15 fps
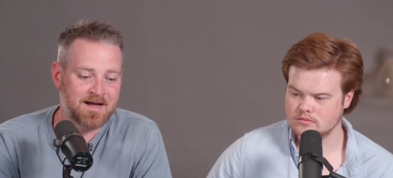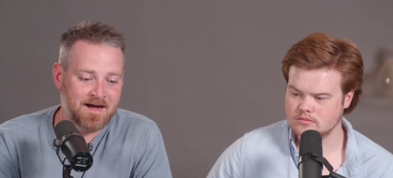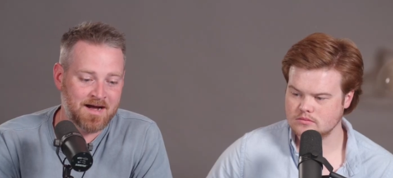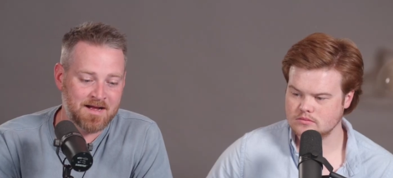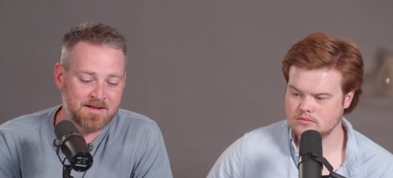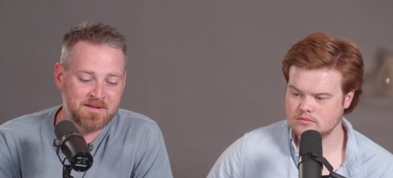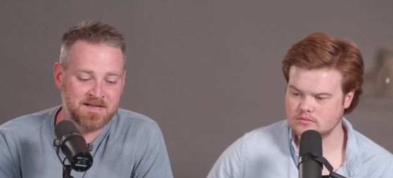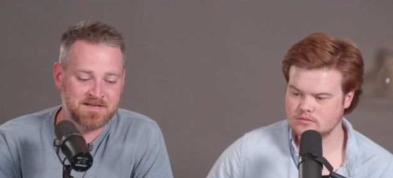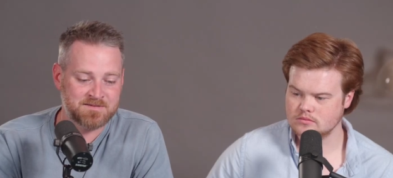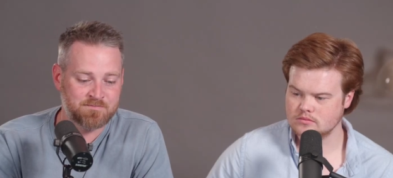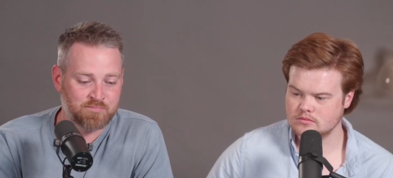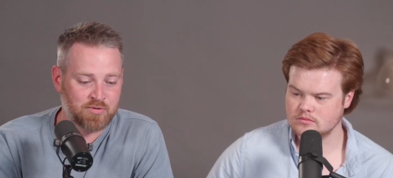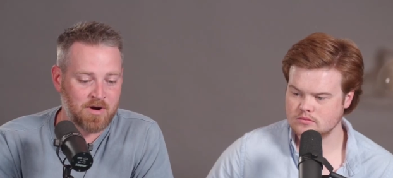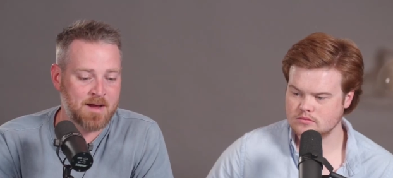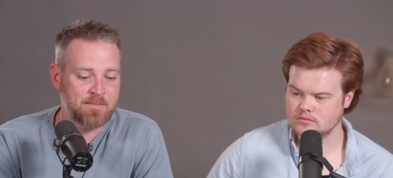Speaker 1: uh, it's
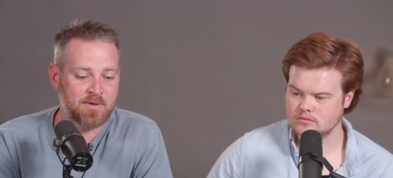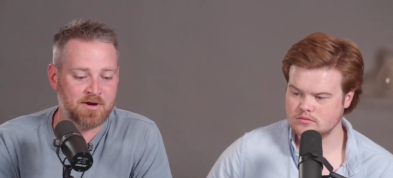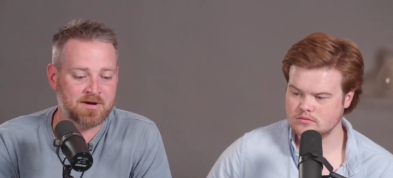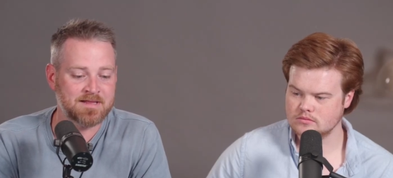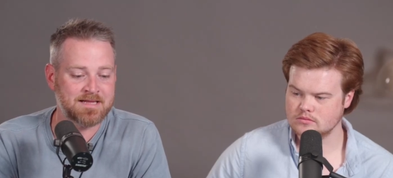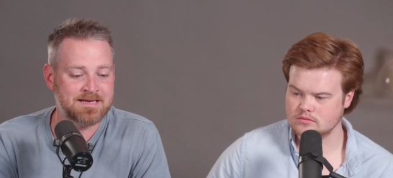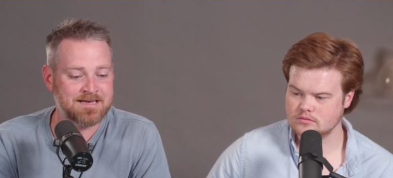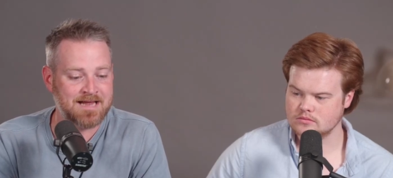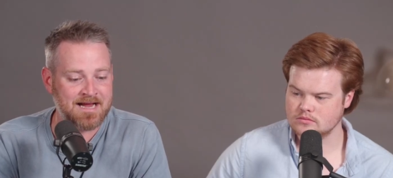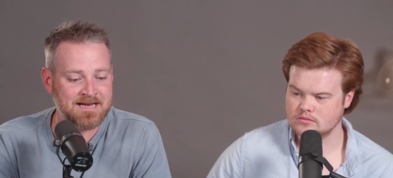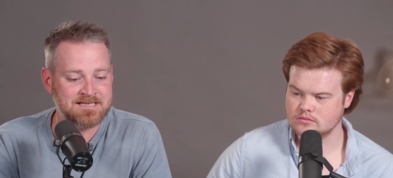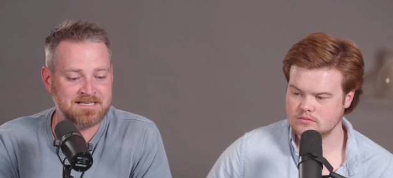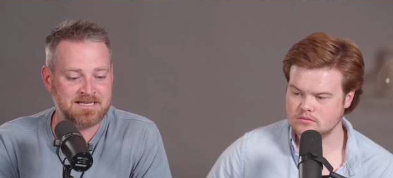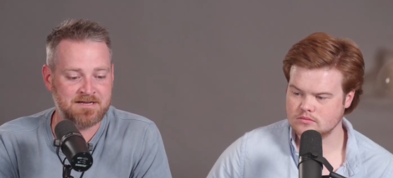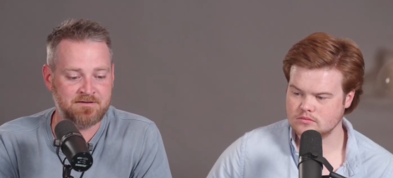primarily
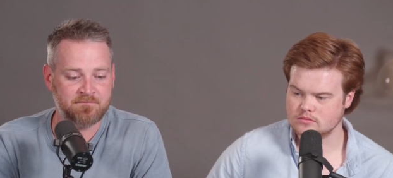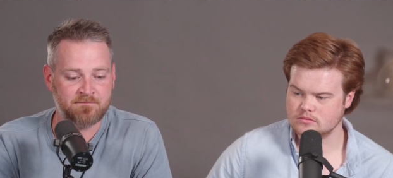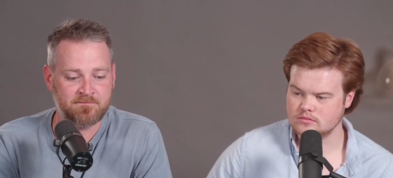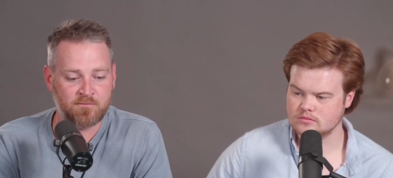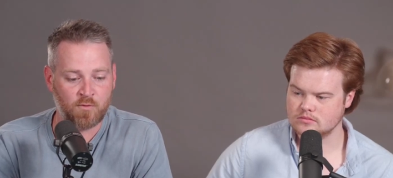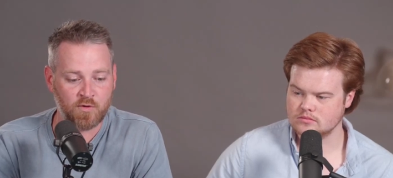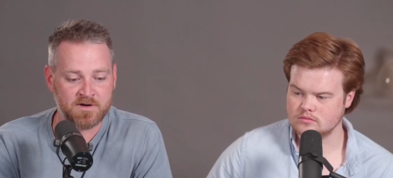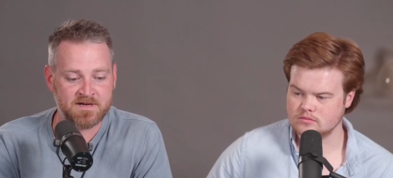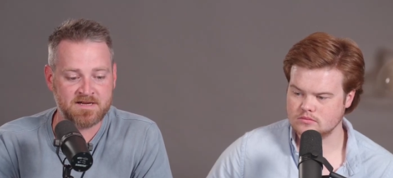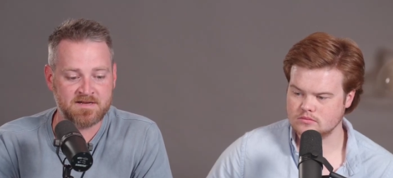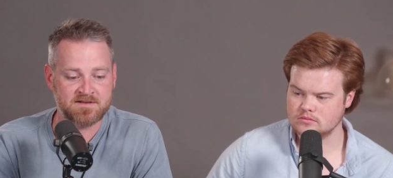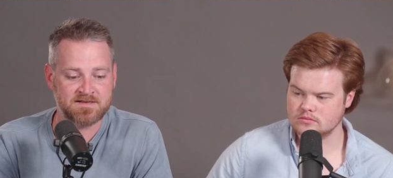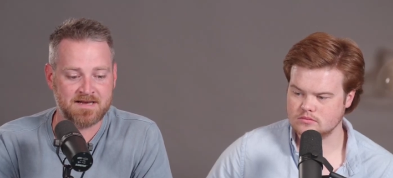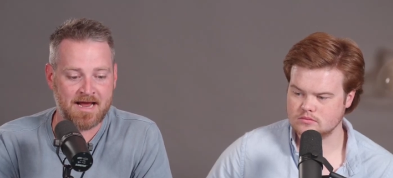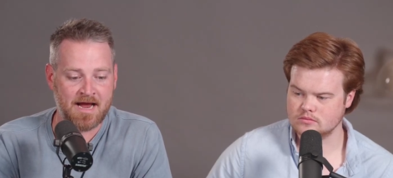
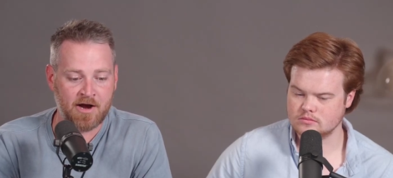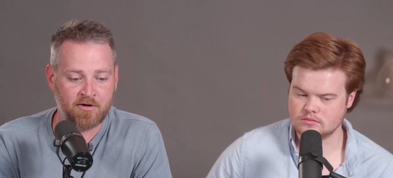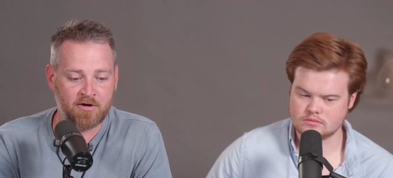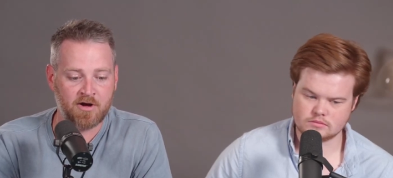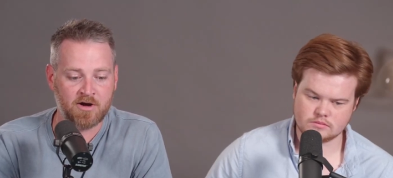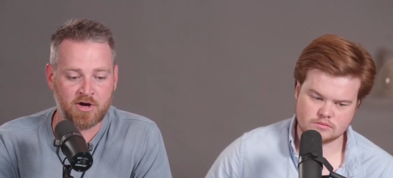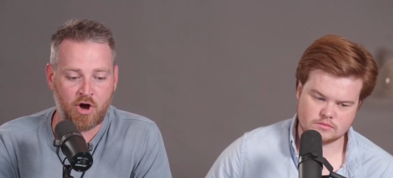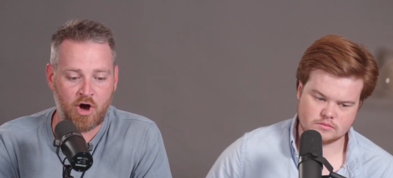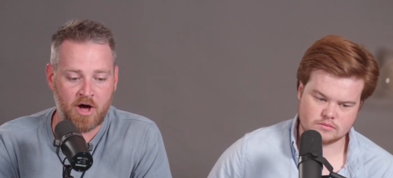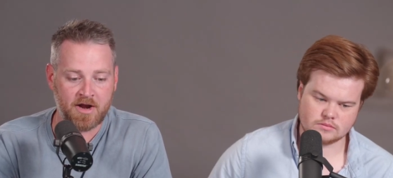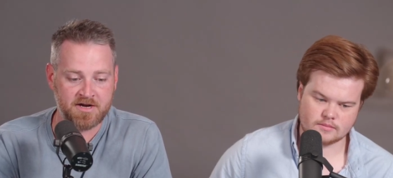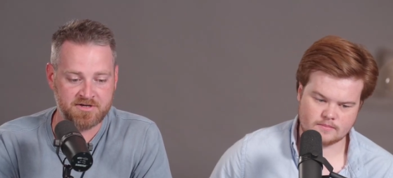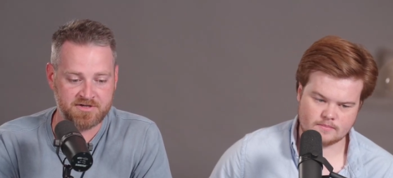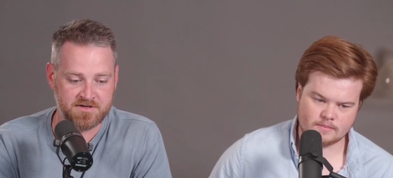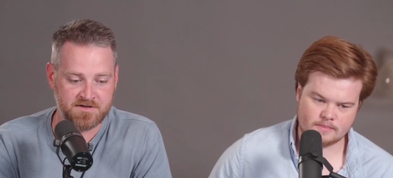1940s era
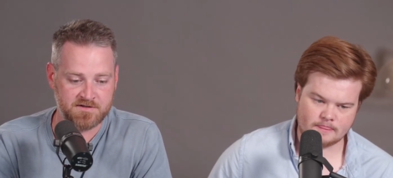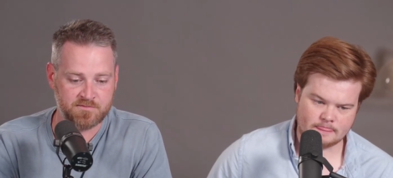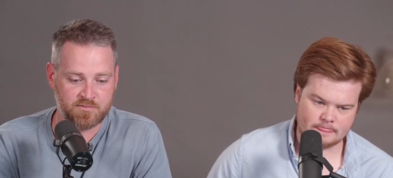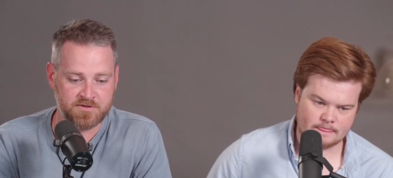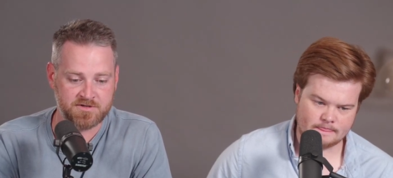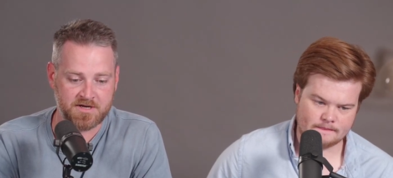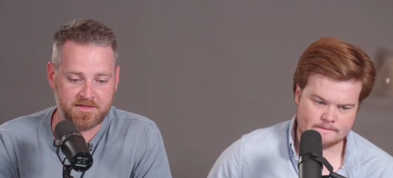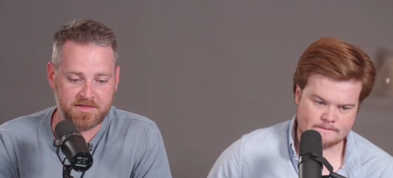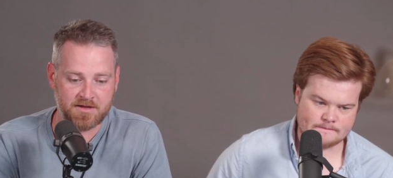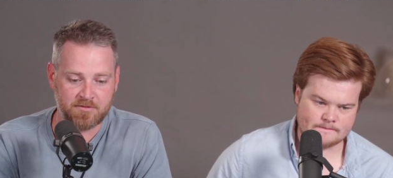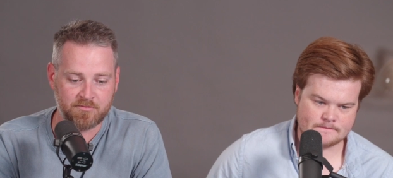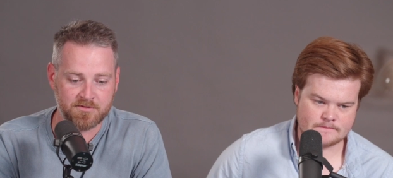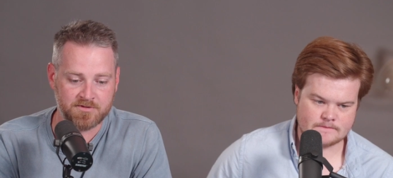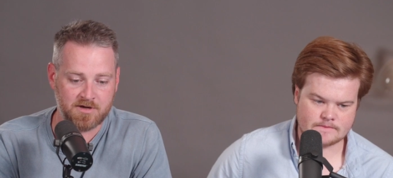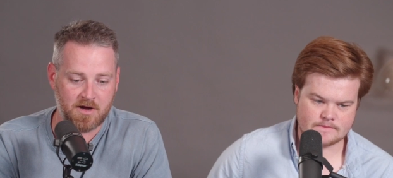cottages which i think
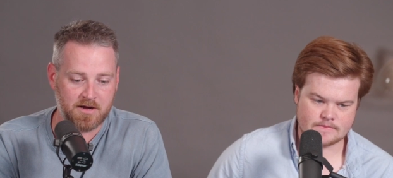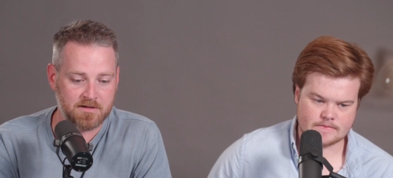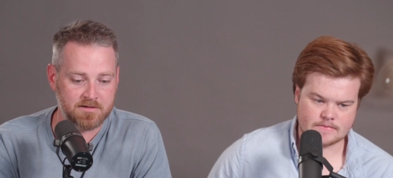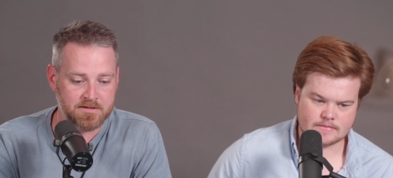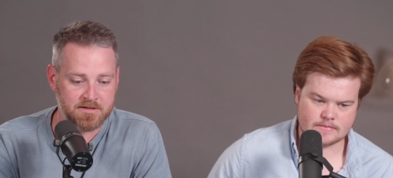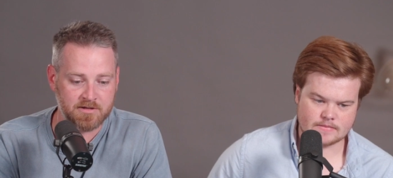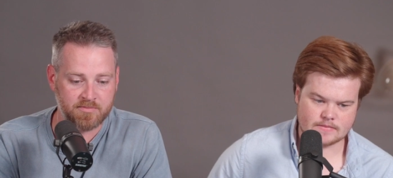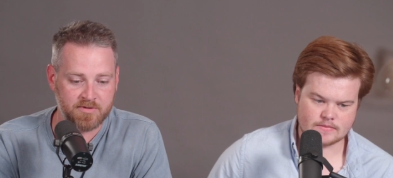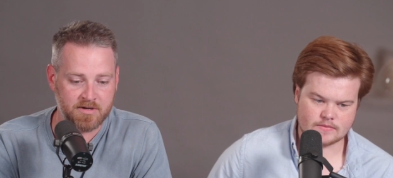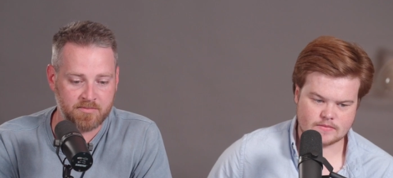we'll talk a little bit